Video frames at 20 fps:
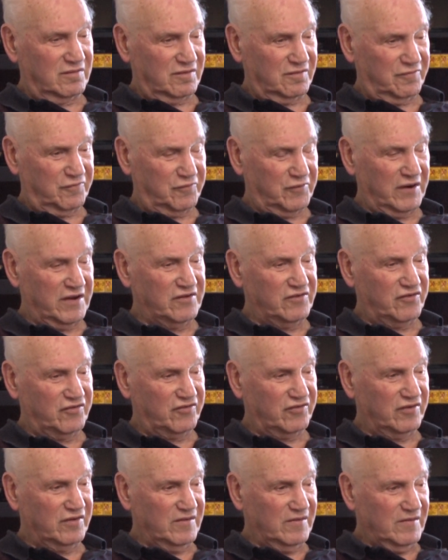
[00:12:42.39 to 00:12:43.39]

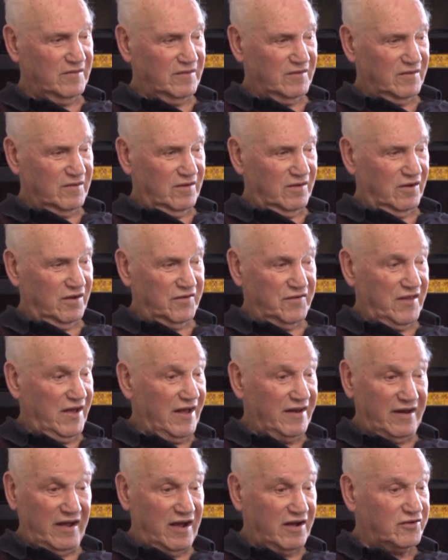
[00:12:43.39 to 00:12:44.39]
French are
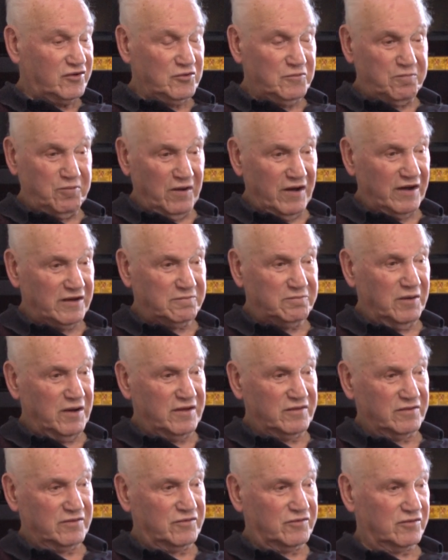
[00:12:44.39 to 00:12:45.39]
not occupied by
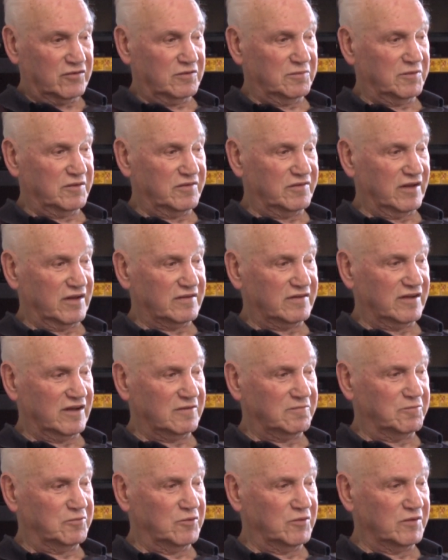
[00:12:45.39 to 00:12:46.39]
the Germans at
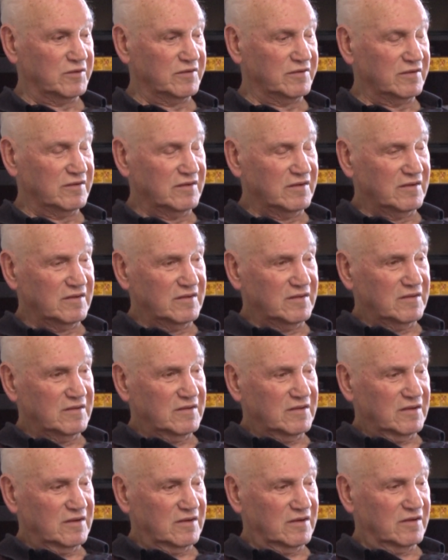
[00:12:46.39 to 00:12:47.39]
that point.
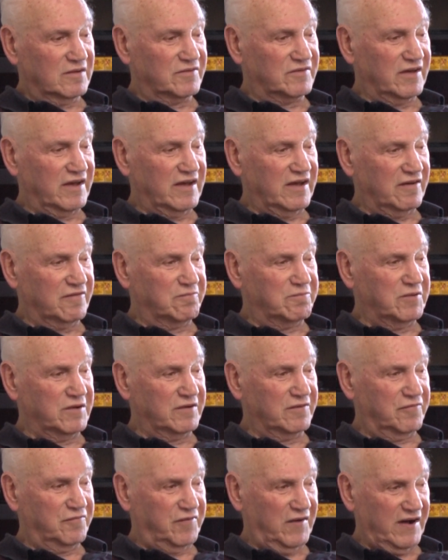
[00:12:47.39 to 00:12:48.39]
They have
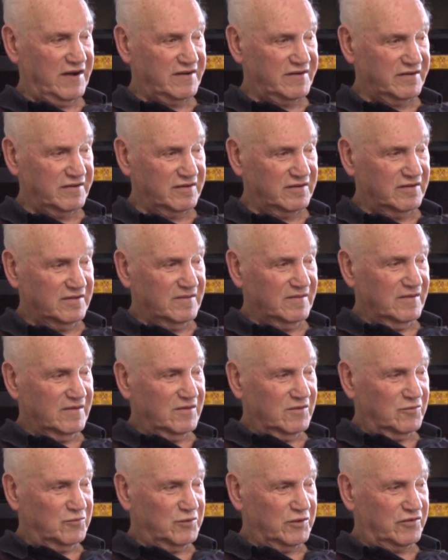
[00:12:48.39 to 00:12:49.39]
been fighting,
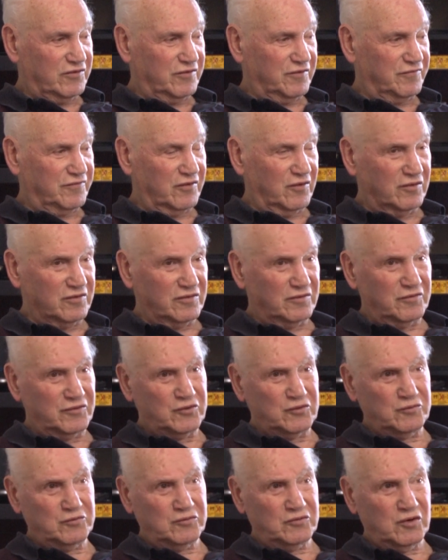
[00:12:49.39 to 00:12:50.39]
which if those of
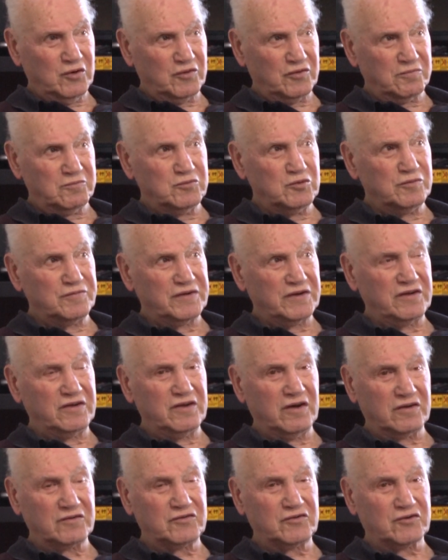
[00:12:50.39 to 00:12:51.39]
you who know the movie
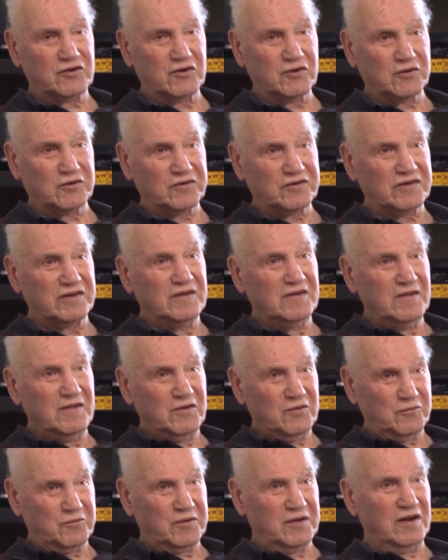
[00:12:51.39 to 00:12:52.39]
Dunkirk
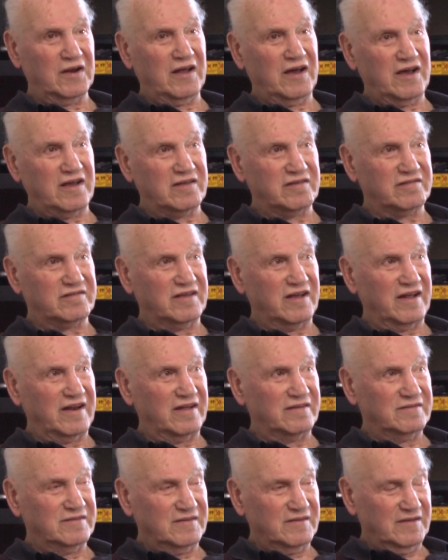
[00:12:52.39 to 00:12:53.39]
realize
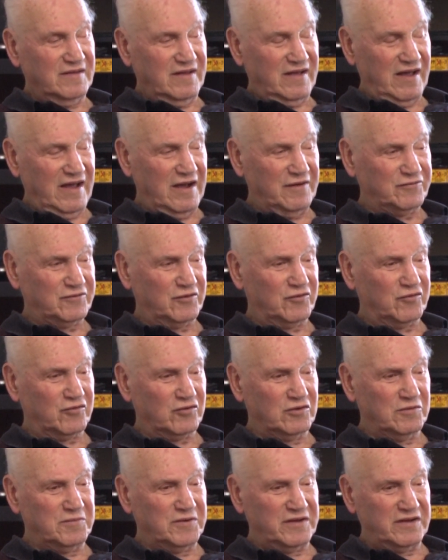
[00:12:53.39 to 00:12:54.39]
that after
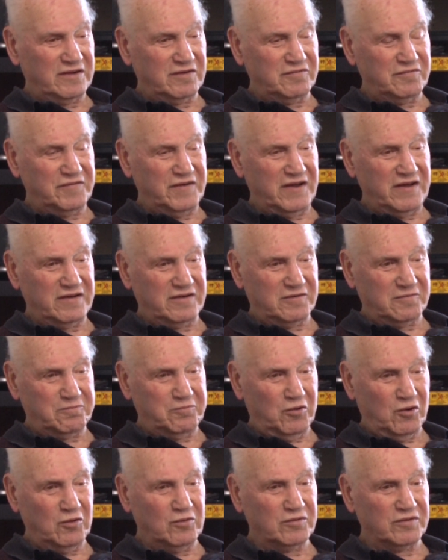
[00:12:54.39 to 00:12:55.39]
Germany invaded
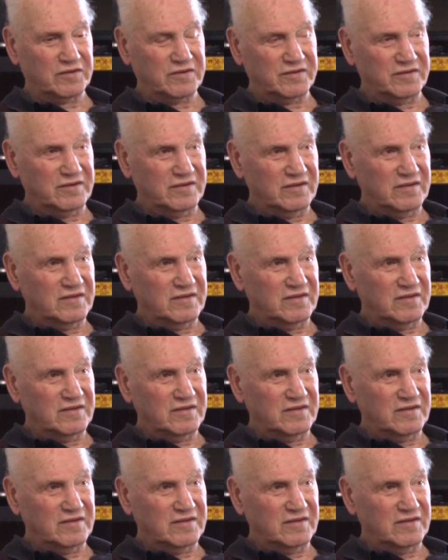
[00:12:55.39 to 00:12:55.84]
Poland